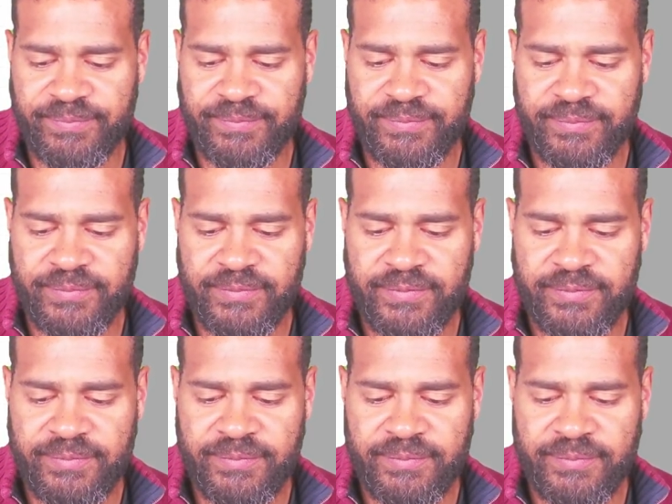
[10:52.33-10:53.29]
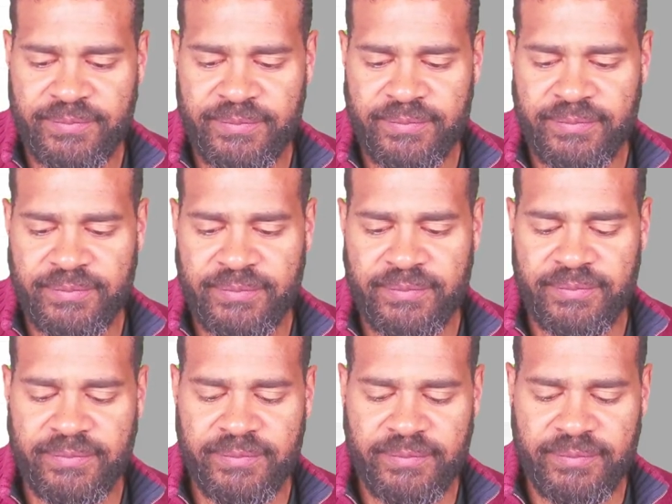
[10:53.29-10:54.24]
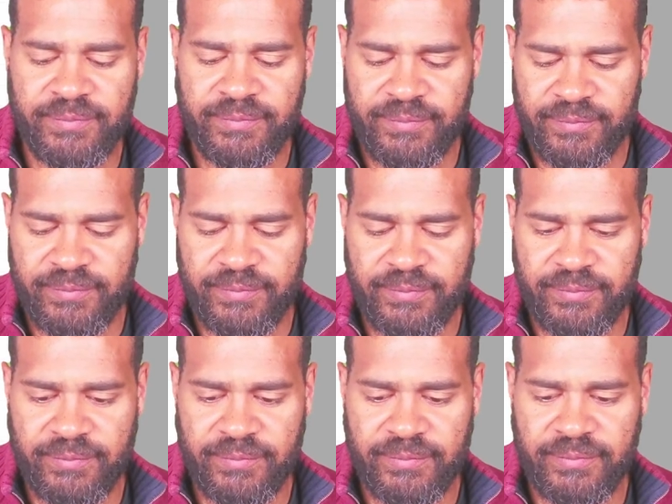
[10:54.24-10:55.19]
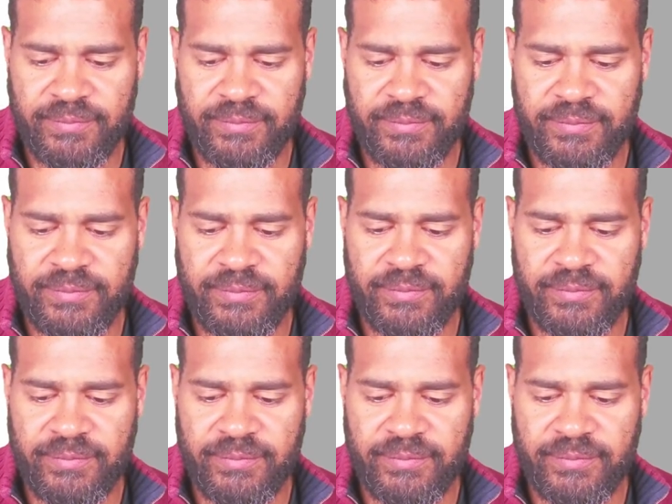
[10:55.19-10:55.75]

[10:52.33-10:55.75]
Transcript: No one is speaking in this clip.